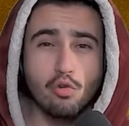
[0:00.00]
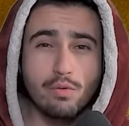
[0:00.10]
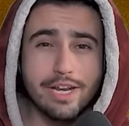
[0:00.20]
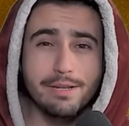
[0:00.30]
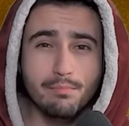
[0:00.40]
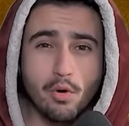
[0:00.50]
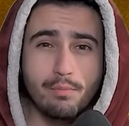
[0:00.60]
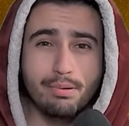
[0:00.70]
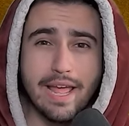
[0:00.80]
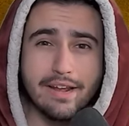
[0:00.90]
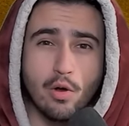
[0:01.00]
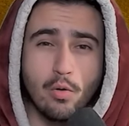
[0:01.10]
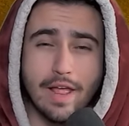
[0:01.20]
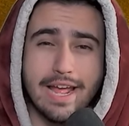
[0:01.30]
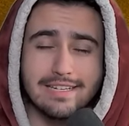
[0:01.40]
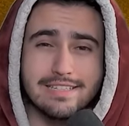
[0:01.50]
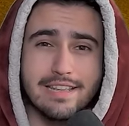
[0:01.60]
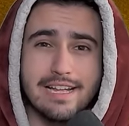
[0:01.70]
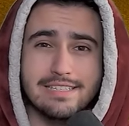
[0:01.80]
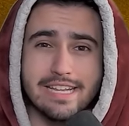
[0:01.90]
already more black hole
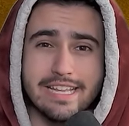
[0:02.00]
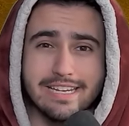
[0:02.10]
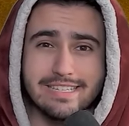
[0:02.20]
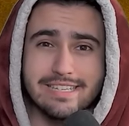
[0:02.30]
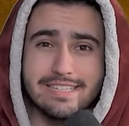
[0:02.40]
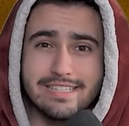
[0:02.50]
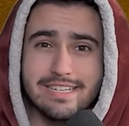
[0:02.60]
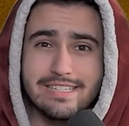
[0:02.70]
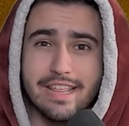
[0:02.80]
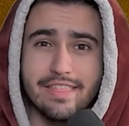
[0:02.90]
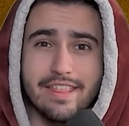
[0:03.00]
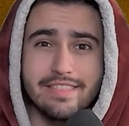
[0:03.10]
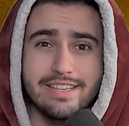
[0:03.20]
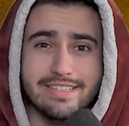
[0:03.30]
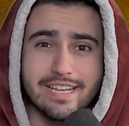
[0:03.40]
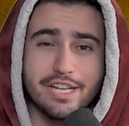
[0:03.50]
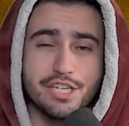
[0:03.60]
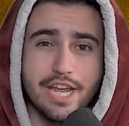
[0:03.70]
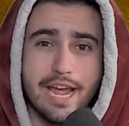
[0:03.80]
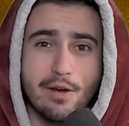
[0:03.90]
axolotls in existence than the
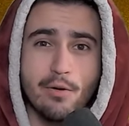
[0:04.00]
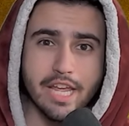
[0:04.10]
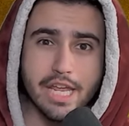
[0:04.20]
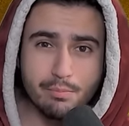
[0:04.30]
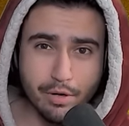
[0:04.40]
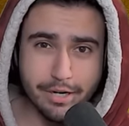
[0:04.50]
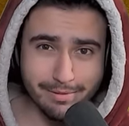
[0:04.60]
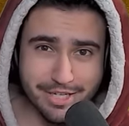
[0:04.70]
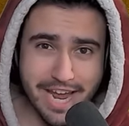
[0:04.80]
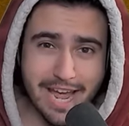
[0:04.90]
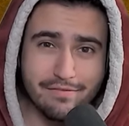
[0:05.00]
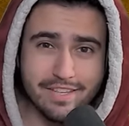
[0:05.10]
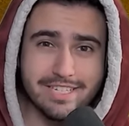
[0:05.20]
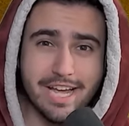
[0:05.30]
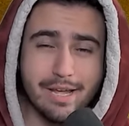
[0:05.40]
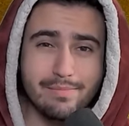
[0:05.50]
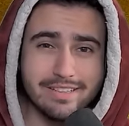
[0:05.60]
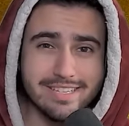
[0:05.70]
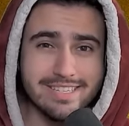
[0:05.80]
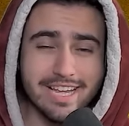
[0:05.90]
sketch cow in pretty much half the time
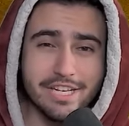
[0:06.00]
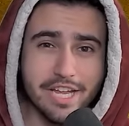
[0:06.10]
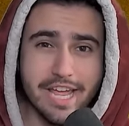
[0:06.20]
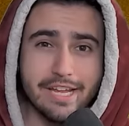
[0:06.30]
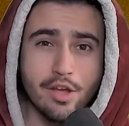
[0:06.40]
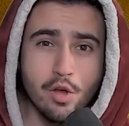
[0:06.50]
that the sketch egg